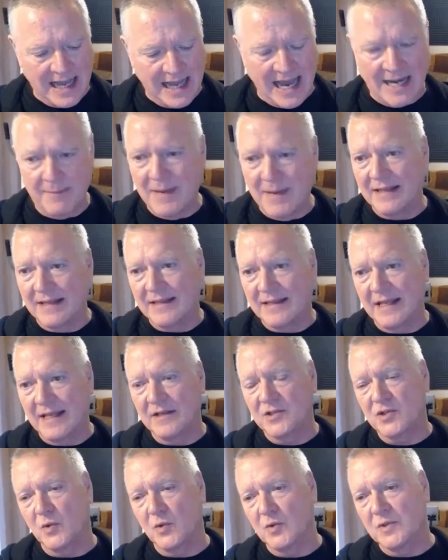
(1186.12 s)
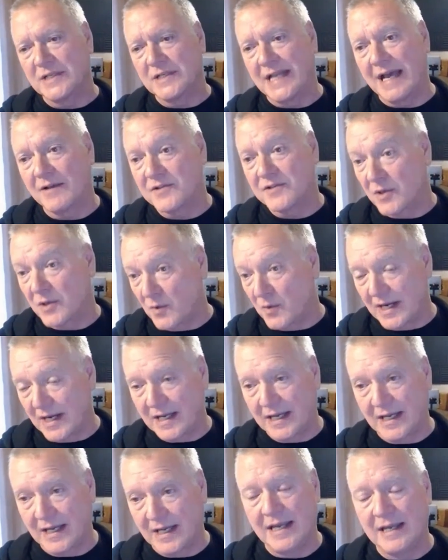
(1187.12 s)
anime thing sorted out so
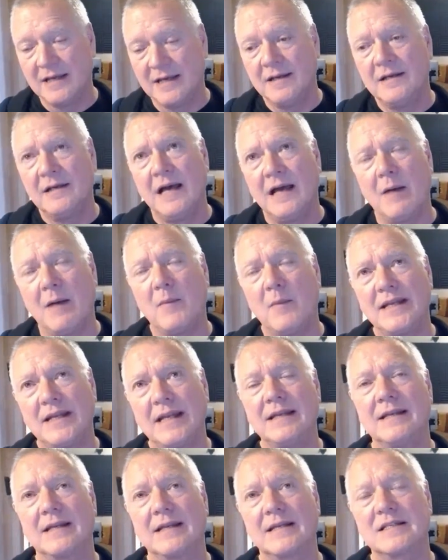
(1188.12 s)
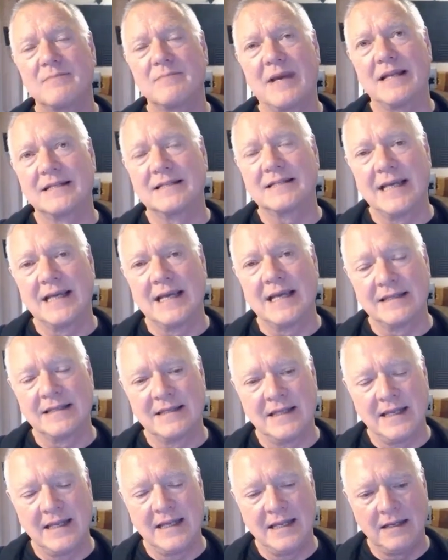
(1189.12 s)
quickly, and we didn't expect to
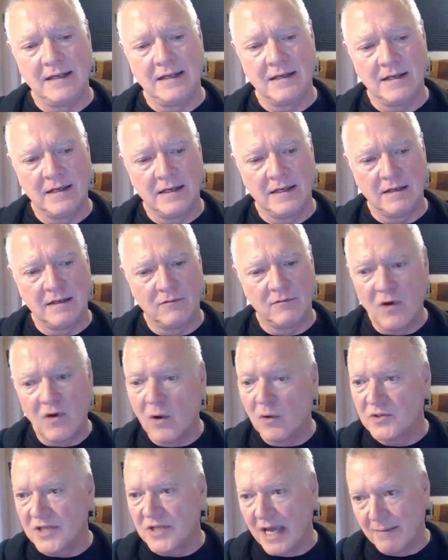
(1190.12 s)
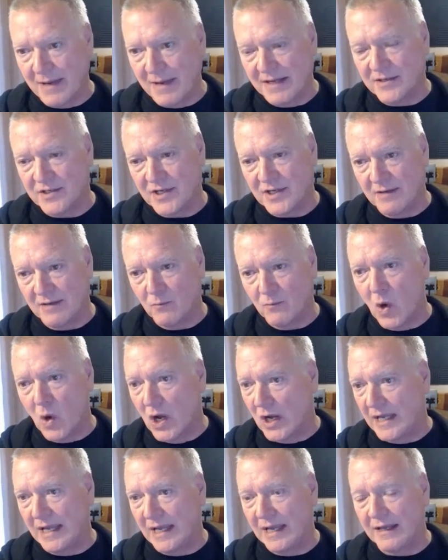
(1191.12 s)
get the real-time engine
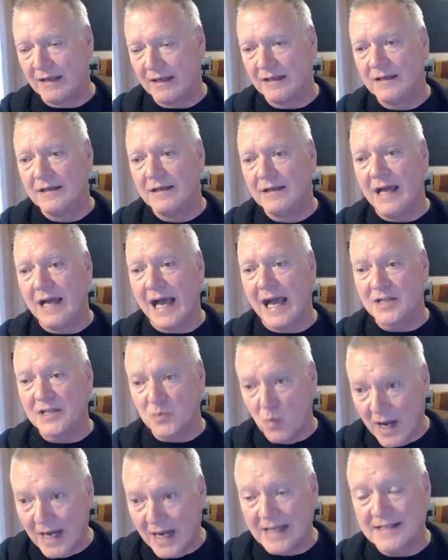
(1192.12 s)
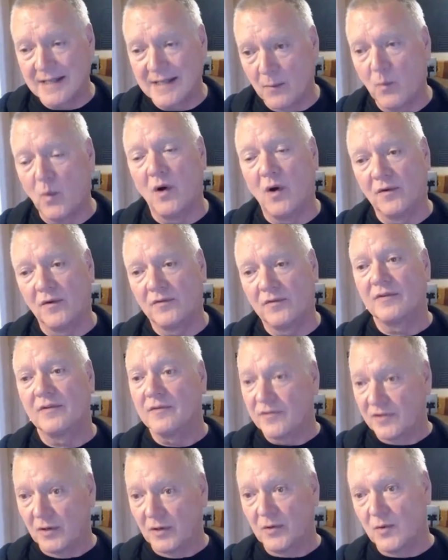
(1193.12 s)
working as well as it
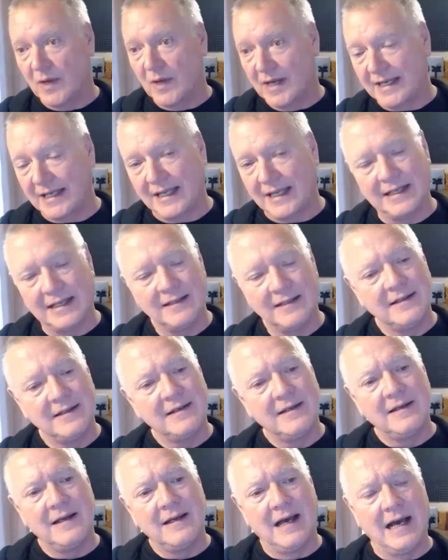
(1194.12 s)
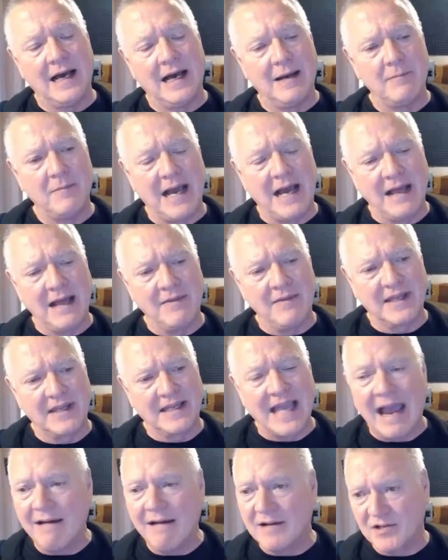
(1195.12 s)
was so quickly, and
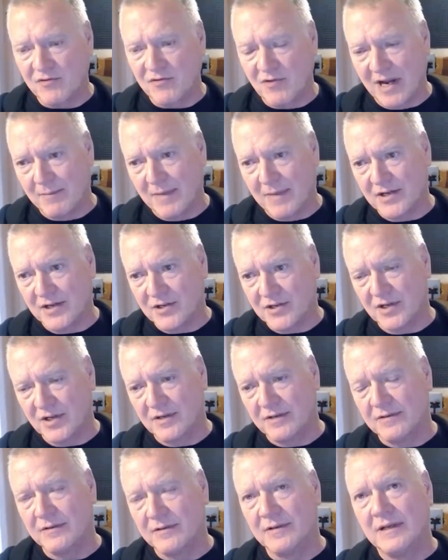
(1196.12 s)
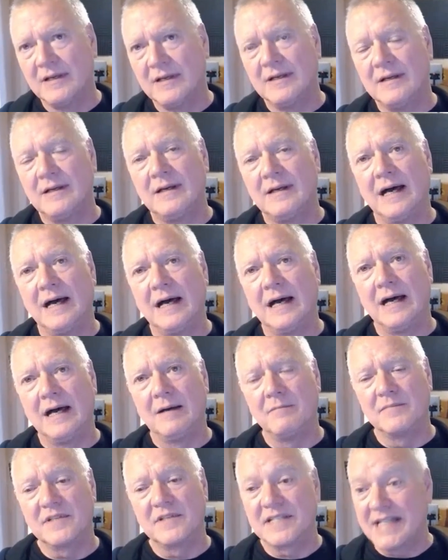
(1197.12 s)
the character animation,
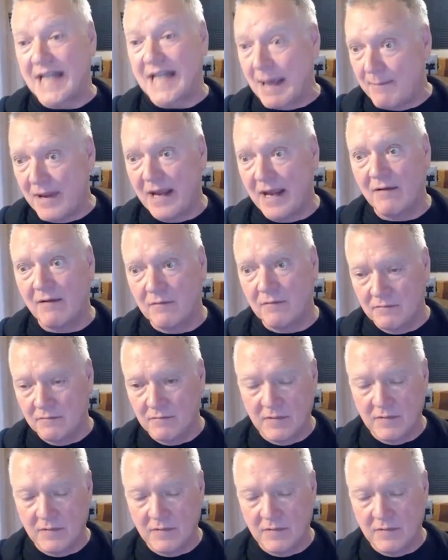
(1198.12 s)
step it,